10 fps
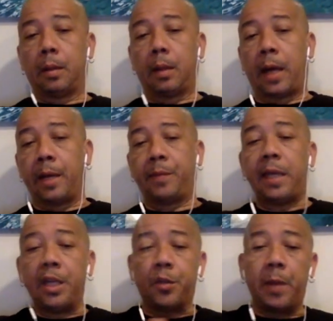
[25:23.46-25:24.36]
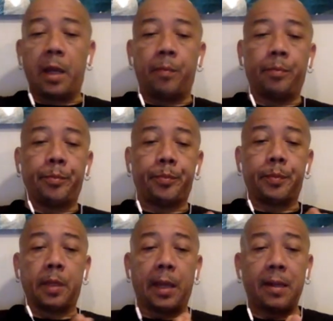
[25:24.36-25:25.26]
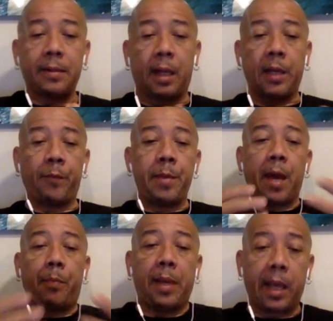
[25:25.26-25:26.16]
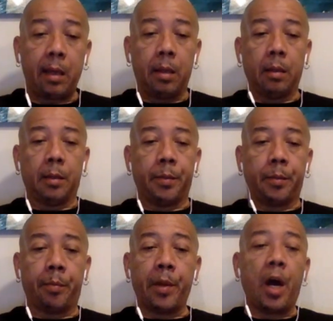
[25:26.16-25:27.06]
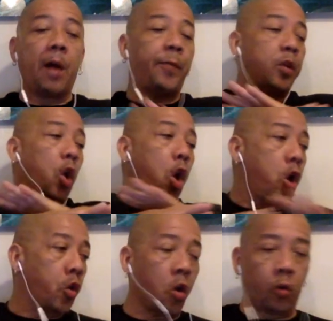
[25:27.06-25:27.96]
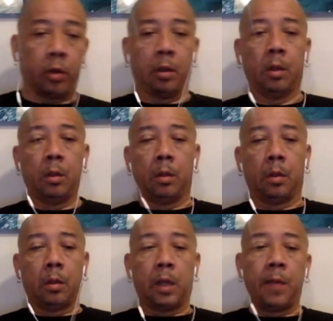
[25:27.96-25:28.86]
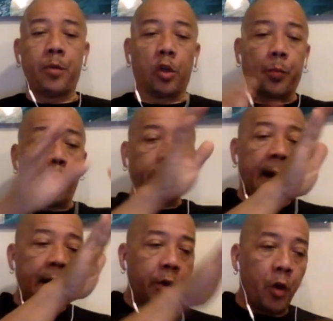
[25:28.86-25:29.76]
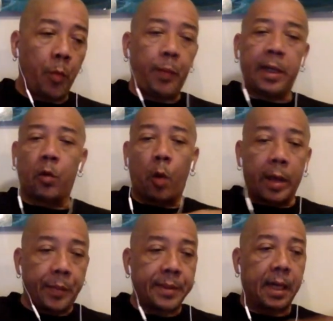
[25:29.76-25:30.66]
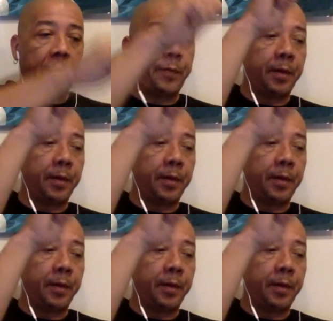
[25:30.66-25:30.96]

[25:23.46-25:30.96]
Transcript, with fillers: And then teach me them. You understand? If me a play, me not have to turn around him just put on the dub plate, wipe it off,